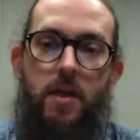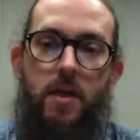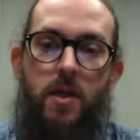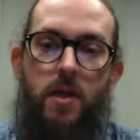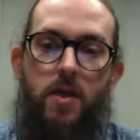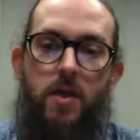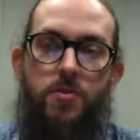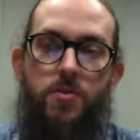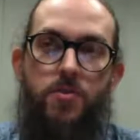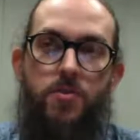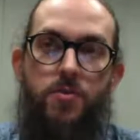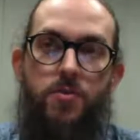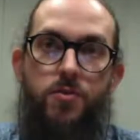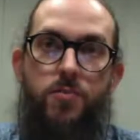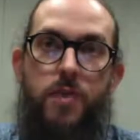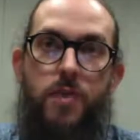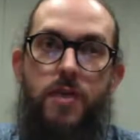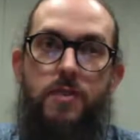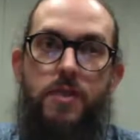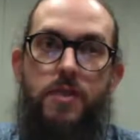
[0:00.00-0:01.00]
so you
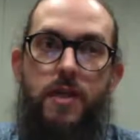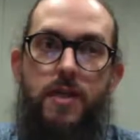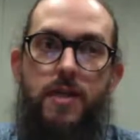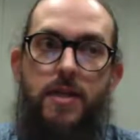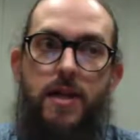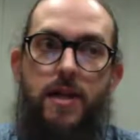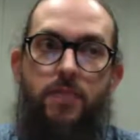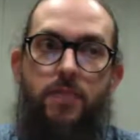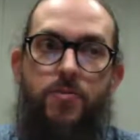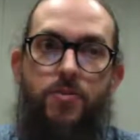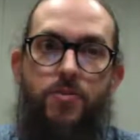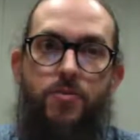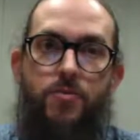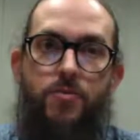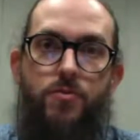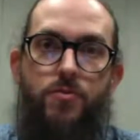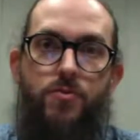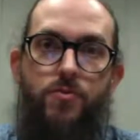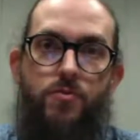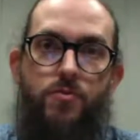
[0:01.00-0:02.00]
basically have
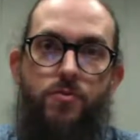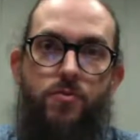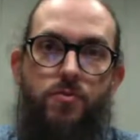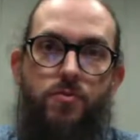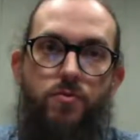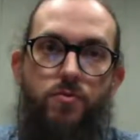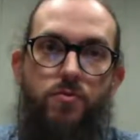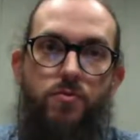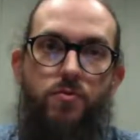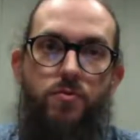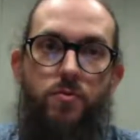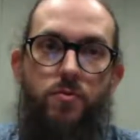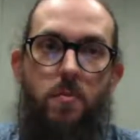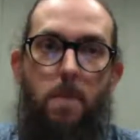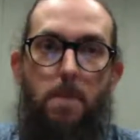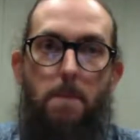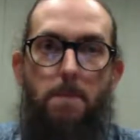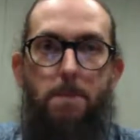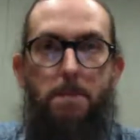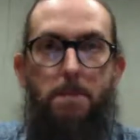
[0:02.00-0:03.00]
to
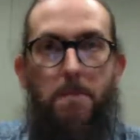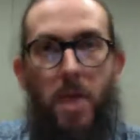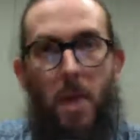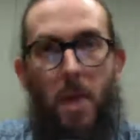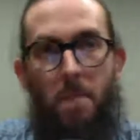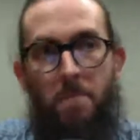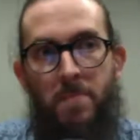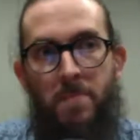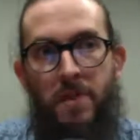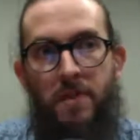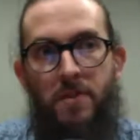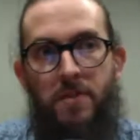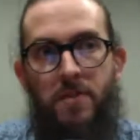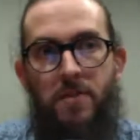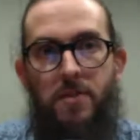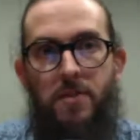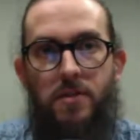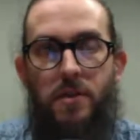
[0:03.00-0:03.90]
mix.